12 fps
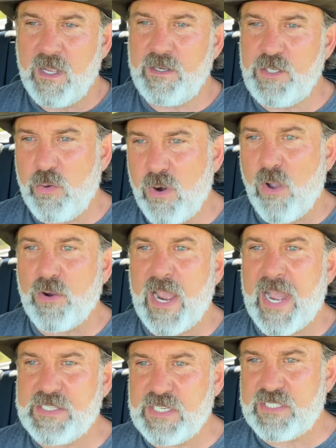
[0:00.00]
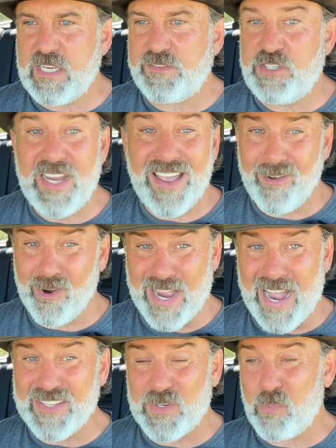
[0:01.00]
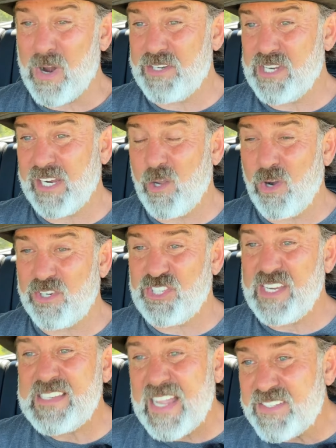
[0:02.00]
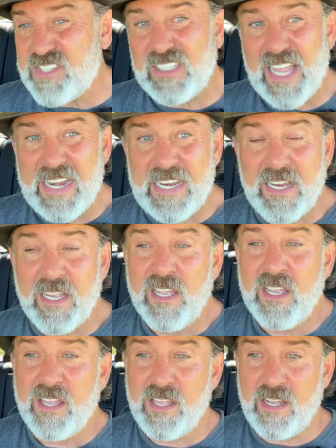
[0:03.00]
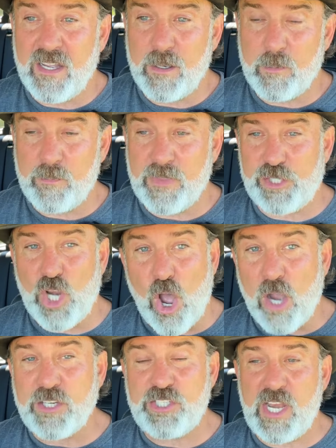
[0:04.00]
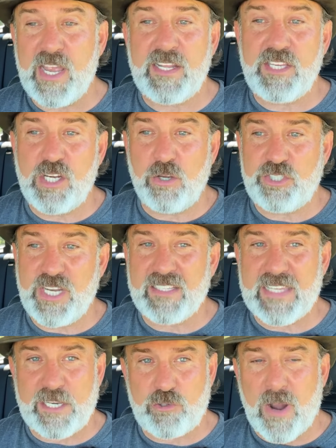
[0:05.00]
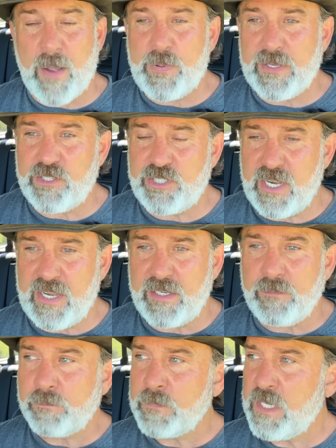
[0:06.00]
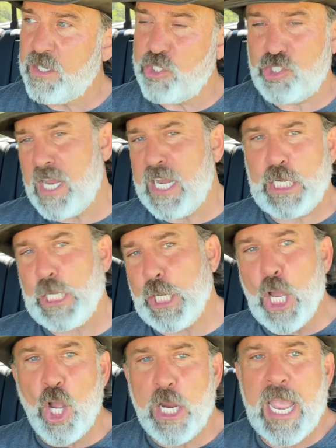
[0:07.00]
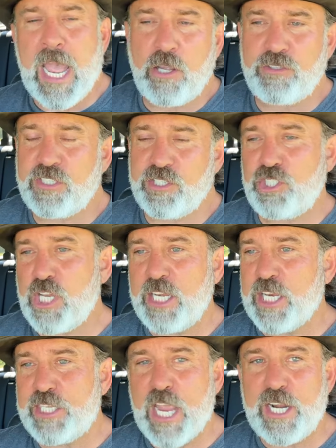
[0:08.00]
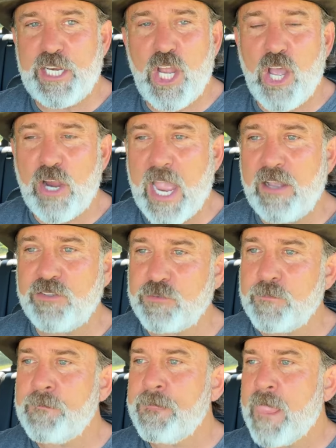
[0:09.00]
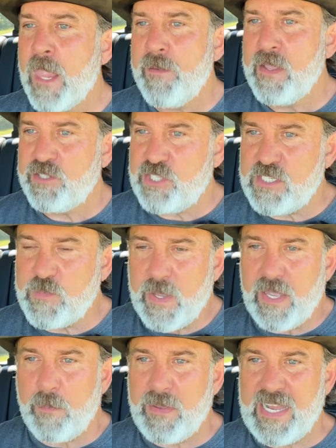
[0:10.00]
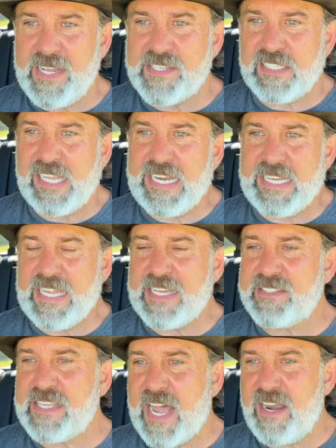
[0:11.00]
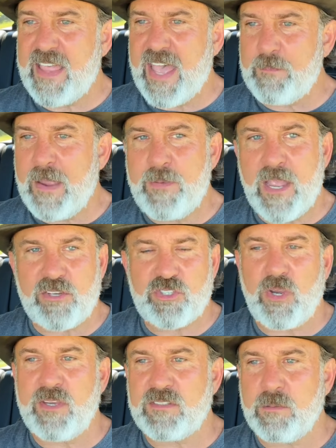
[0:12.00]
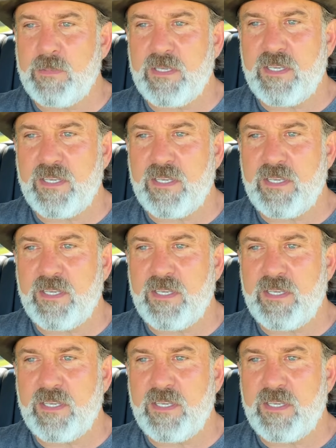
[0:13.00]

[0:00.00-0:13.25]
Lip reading: doing all kinds of stuff. She got all kinds of project going on. She's insulating the dog shed. You know, she got that drop-in shed. Shed the tiny dog house. She's been insulating the inside of that. Maybe I'll show you some